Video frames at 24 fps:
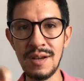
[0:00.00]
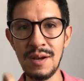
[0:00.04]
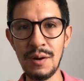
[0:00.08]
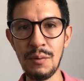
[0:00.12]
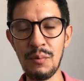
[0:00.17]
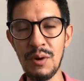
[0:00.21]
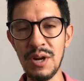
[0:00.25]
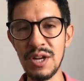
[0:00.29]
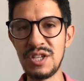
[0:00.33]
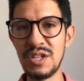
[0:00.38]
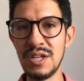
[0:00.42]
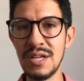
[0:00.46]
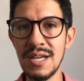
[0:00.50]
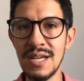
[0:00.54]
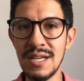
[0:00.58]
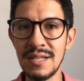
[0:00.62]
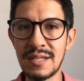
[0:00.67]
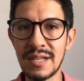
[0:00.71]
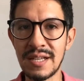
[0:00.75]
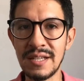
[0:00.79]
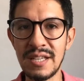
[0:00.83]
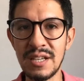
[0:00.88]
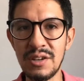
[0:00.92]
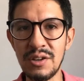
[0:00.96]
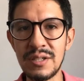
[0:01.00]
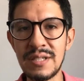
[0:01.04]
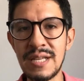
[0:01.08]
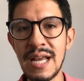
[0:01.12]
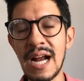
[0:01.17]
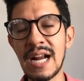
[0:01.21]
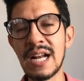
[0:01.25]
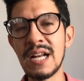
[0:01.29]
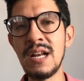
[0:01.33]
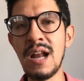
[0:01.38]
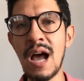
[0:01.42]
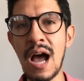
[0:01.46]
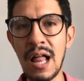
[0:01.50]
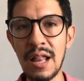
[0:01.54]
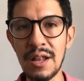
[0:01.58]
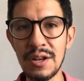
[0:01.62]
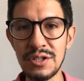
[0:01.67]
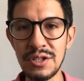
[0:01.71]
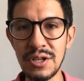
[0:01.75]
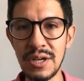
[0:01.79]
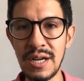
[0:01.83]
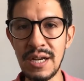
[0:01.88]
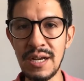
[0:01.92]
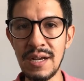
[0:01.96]
which is considered
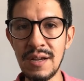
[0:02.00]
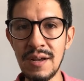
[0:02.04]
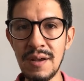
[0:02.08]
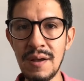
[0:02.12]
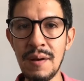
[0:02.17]
technology,